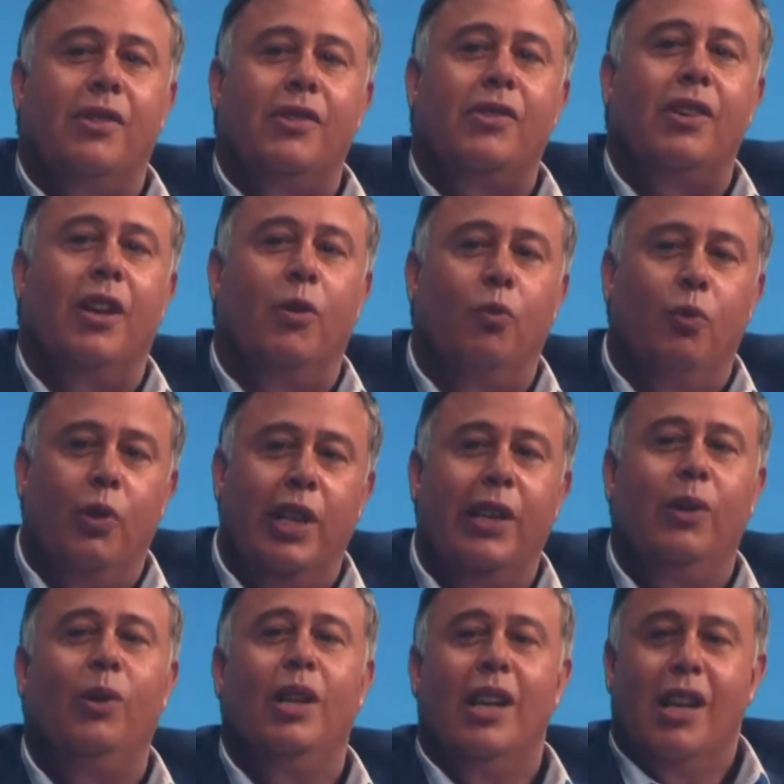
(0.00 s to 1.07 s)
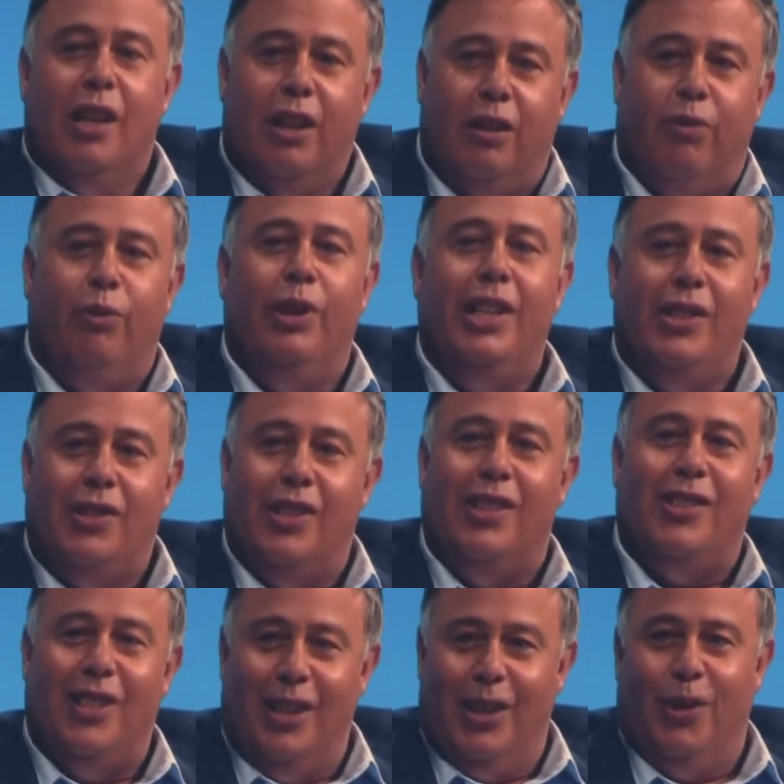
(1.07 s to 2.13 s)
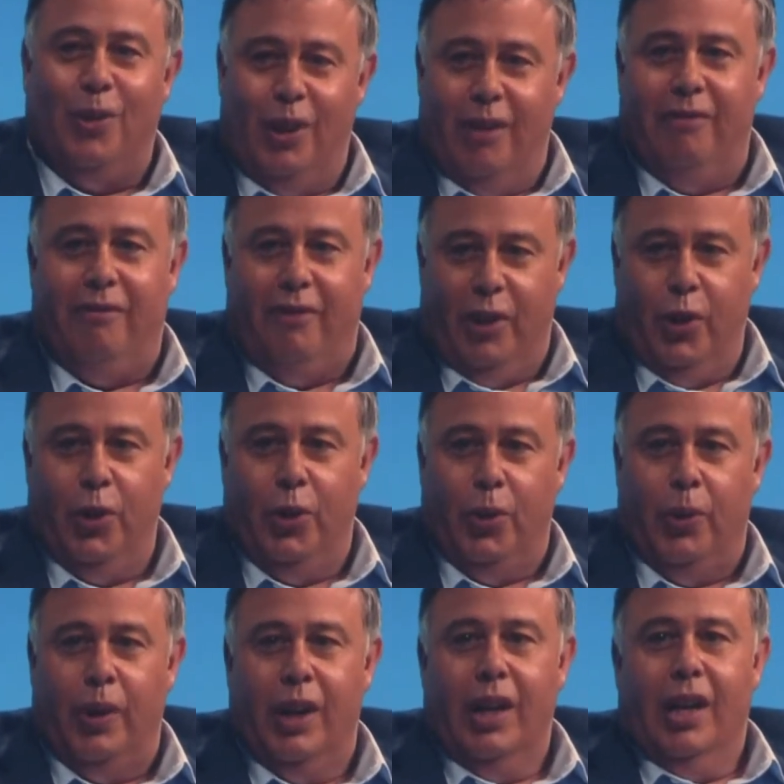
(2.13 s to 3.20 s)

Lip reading: us a real 360-degree view